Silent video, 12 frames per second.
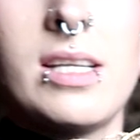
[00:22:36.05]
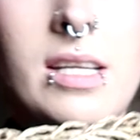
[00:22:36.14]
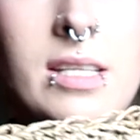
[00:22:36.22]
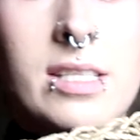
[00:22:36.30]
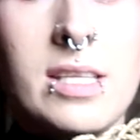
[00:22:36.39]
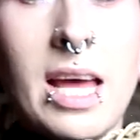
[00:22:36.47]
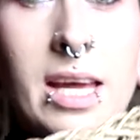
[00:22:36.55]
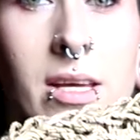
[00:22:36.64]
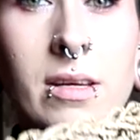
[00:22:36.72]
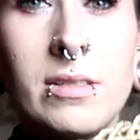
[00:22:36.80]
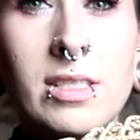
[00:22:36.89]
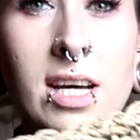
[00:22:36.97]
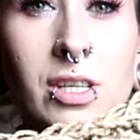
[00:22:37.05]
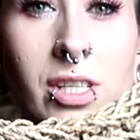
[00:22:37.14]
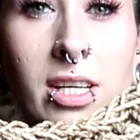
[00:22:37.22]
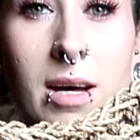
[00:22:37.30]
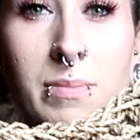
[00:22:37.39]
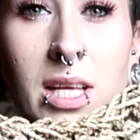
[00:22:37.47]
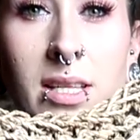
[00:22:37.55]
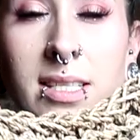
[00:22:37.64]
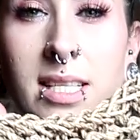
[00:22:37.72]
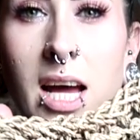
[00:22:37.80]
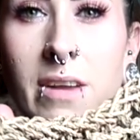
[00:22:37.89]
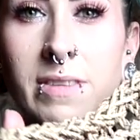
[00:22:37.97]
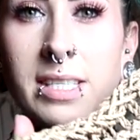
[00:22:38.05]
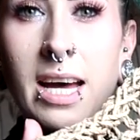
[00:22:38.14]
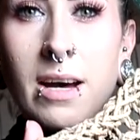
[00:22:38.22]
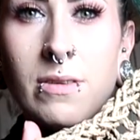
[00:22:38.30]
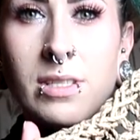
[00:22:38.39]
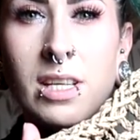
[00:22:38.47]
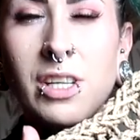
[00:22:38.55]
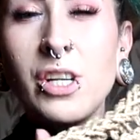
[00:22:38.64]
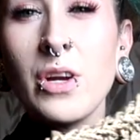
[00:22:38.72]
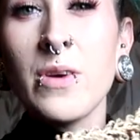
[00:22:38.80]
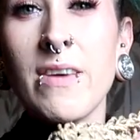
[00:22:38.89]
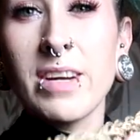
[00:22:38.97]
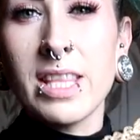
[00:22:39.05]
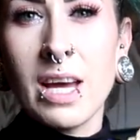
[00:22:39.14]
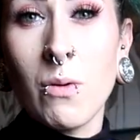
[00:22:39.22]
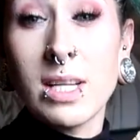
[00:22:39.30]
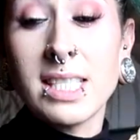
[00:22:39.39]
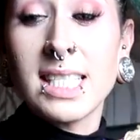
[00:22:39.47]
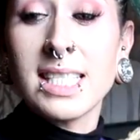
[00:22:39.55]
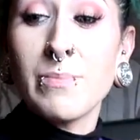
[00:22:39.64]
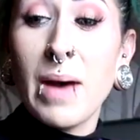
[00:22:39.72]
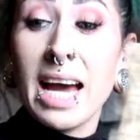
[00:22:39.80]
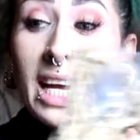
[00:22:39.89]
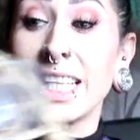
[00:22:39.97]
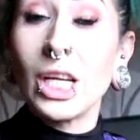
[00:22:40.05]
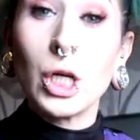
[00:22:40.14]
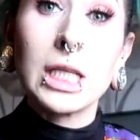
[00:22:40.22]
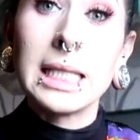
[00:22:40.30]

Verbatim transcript: on like suction cups on the side of his house. I'll show you everything once it's back in there